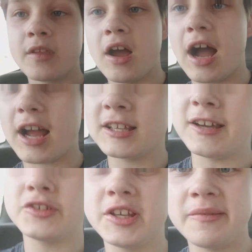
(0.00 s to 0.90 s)
I gotta
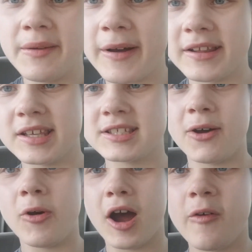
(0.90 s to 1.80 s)
tell Jimmy about this. I
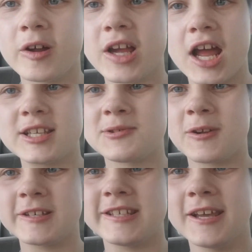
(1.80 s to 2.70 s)
I want, I just
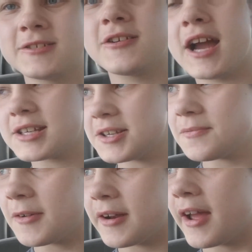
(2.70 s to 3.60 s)
want to see his
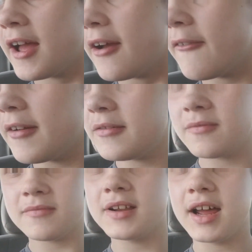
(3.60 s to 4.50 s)
reaction when I, when,
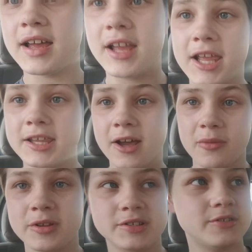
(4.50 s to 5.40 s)
when I tell
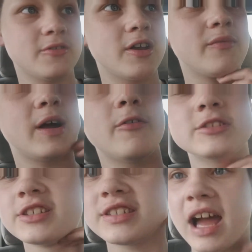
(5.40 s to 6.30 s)
him the story about what
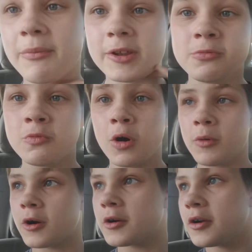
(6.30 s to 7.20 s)
just happened in
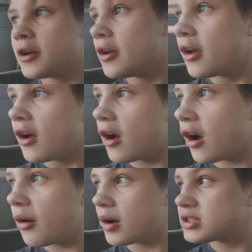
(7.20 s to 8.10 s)
Walmart.
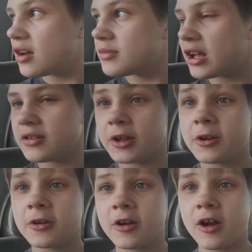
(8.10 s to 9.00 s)
Um, I'll tell him that
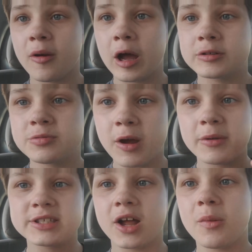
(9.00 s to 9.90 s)
later. Uh, I'll
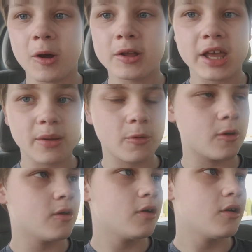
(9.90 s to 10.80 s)
probably tell him on camera.